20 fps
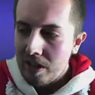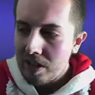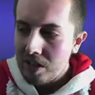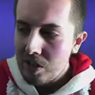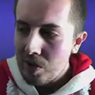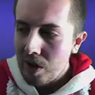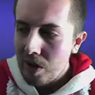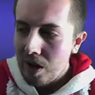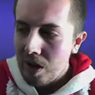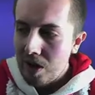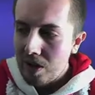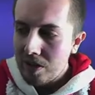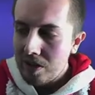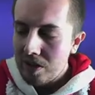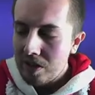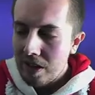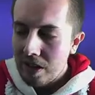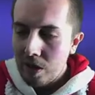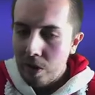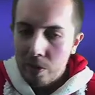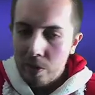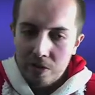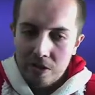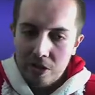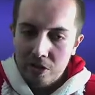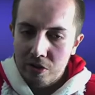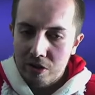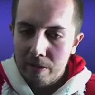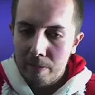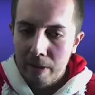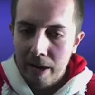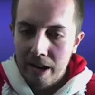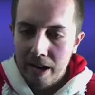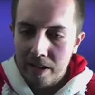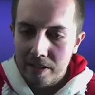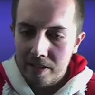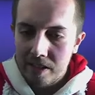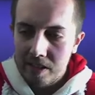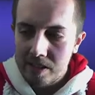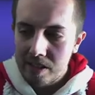too hard, like constantly trying to
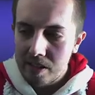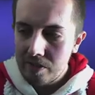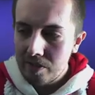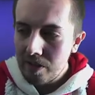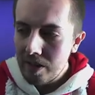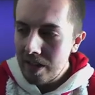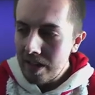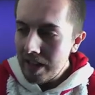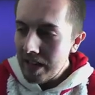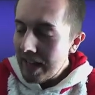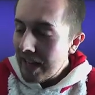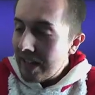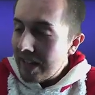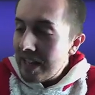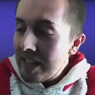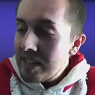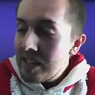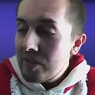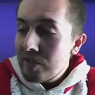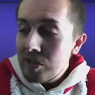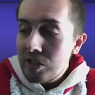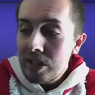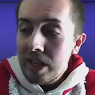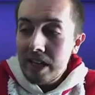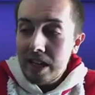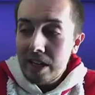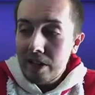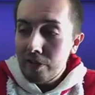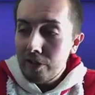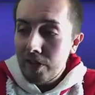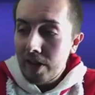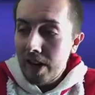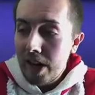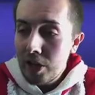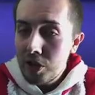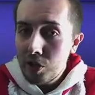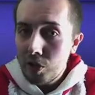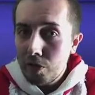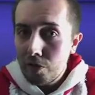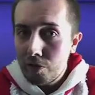pass it instead of, he could easily have just taken a finesse
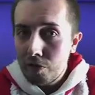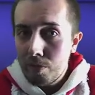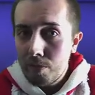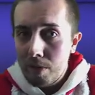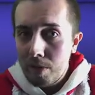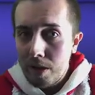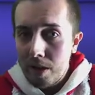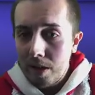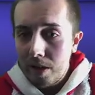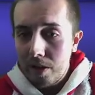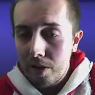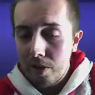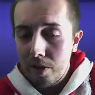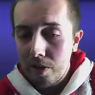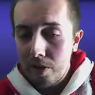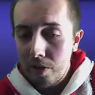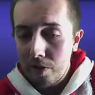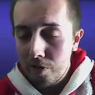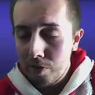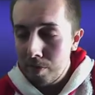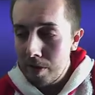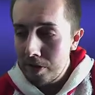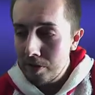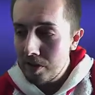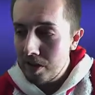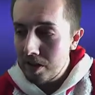shot from outside